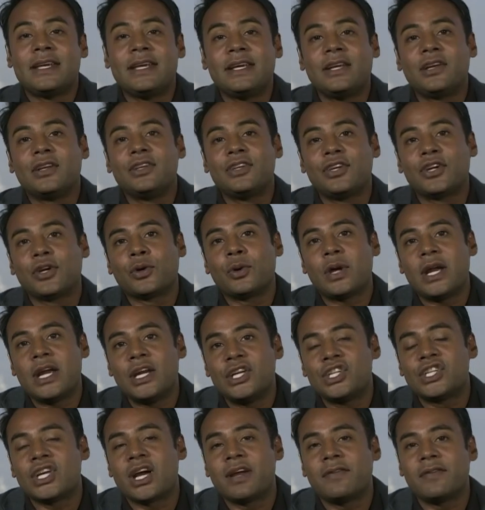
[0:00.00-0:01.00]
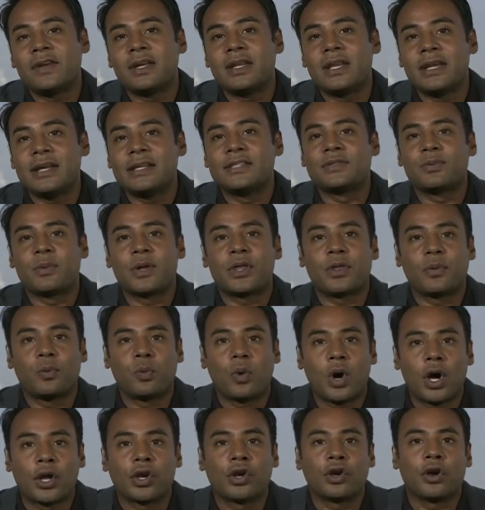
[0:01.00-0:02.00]
that he can cure HIV and AIDS with
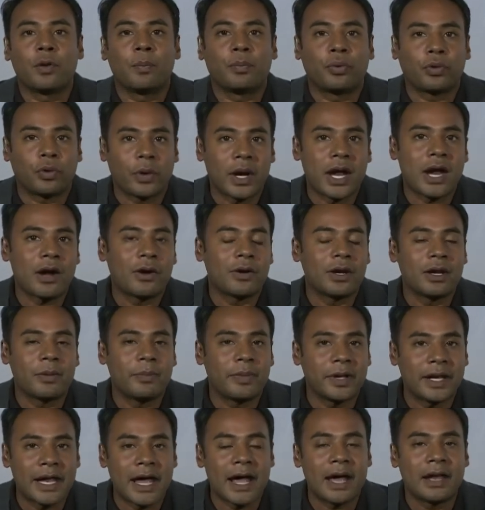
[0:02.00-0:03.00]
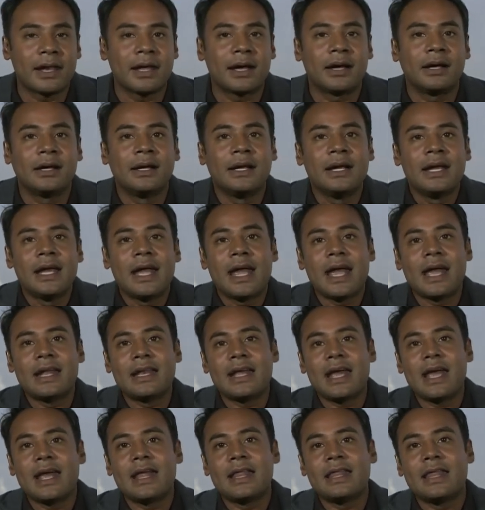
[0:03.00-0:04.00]
water, a prayer, and a banana.
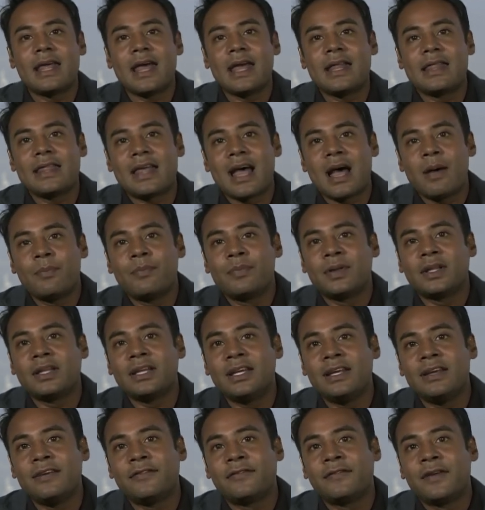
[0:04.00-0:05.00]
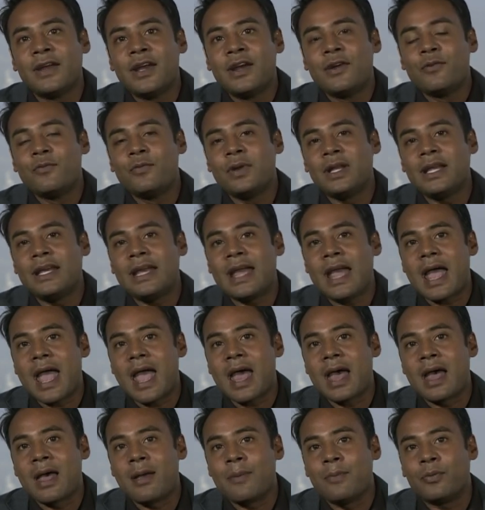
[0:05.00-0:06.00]
And that belief
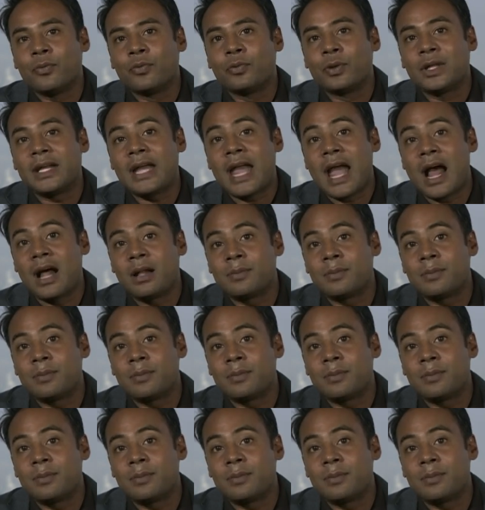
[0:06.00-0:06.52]
really